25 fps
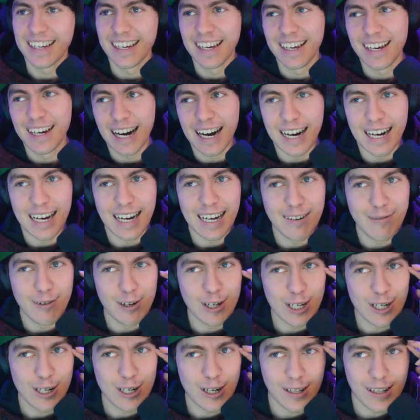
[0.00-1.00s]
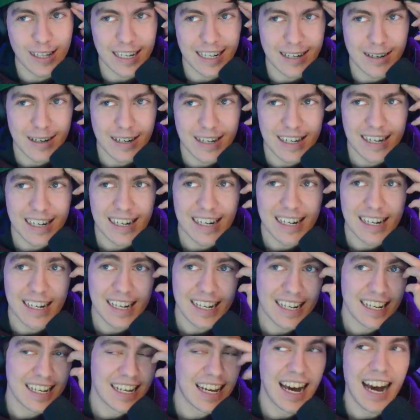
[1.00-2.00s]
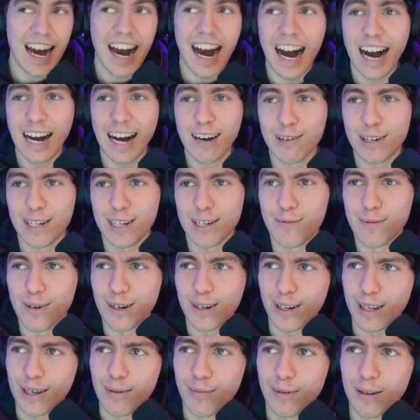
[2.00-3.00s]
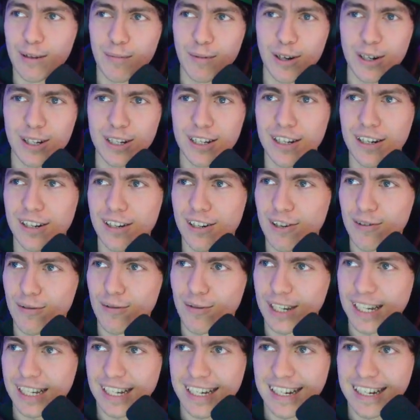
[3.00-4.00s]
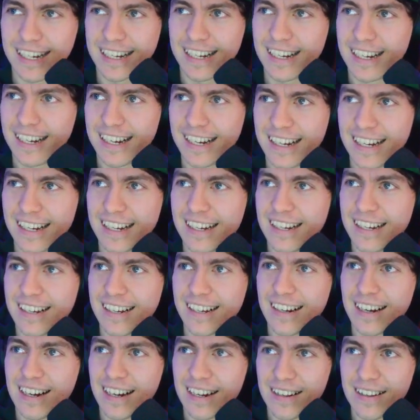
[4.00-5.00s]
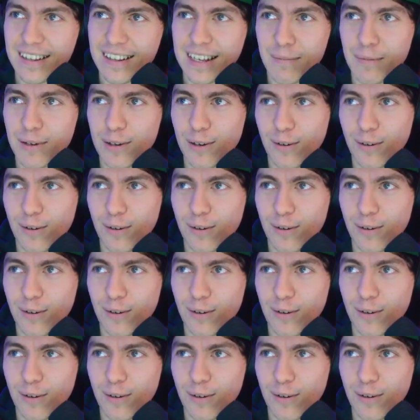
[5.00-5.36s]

It was not that I was the one keeping him hostage. It was them doing it